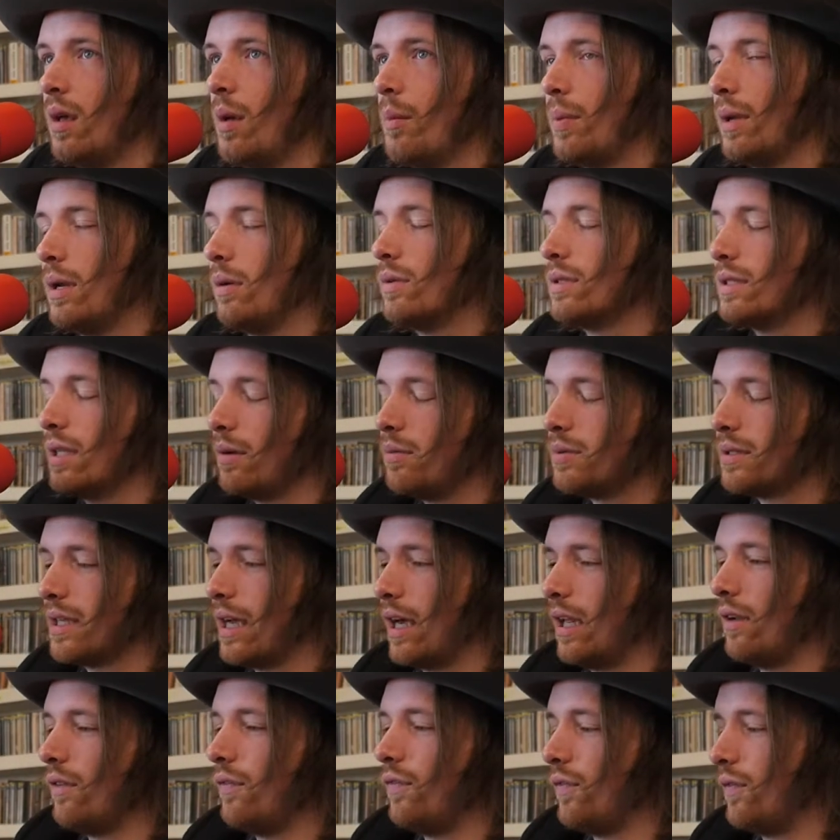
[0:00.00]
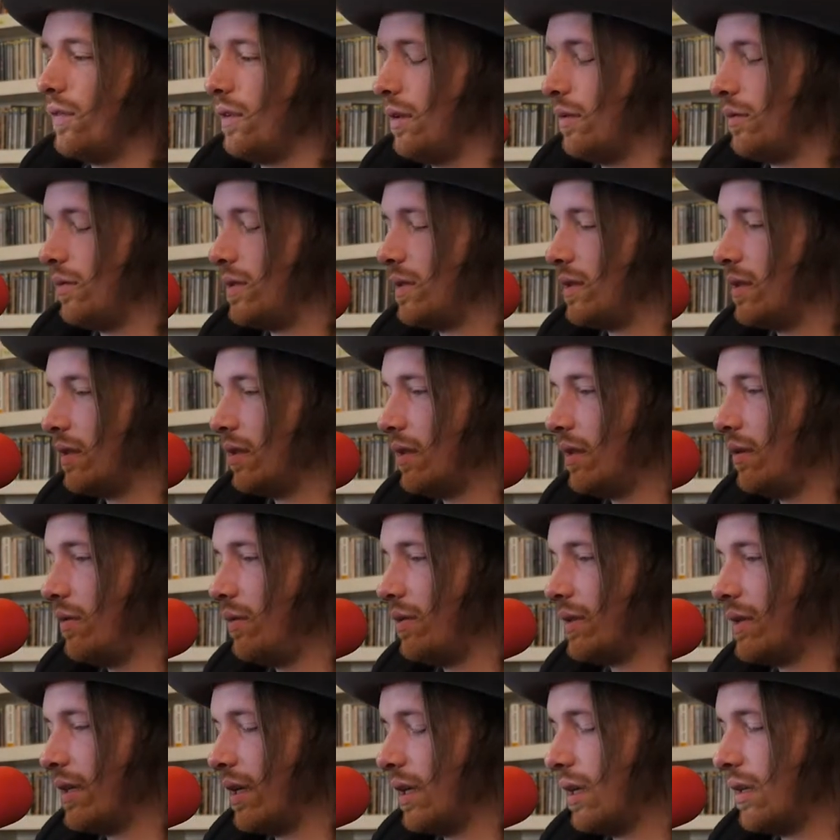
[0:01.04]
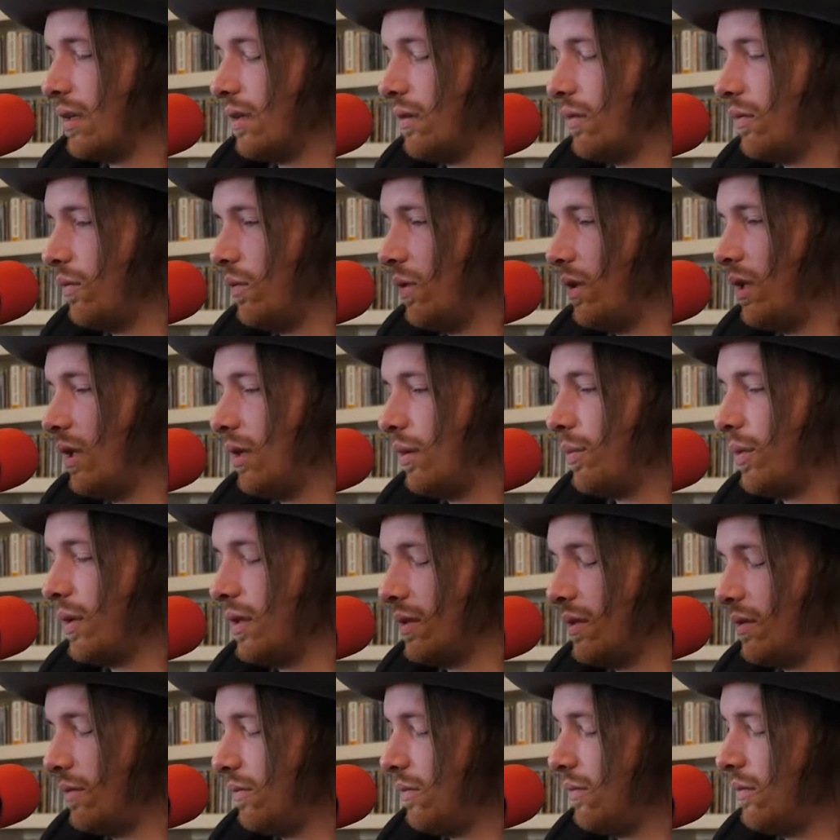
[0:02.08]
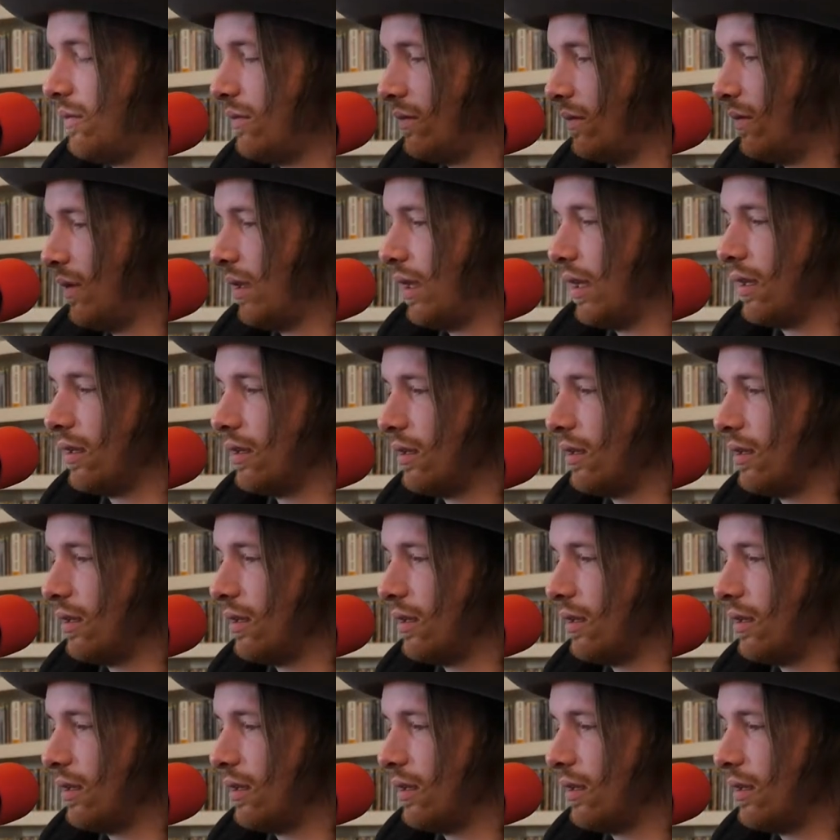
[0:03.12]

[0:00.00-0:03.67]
but it was like we did a bunch. Like,